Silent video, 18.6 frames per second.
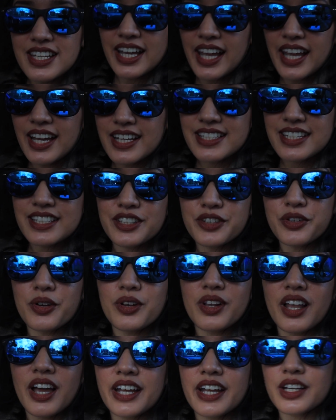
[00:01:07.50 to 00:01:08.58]
night I did an
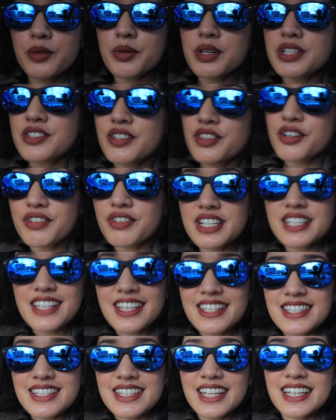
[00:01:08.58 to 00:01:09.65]
online quiz on the
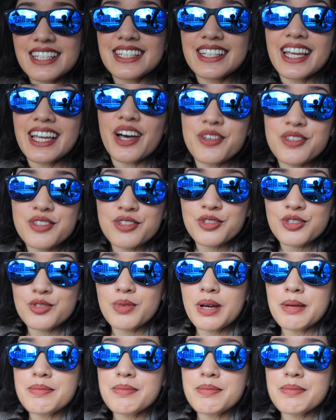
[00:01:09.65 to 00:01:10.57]
Resuscitation Council's website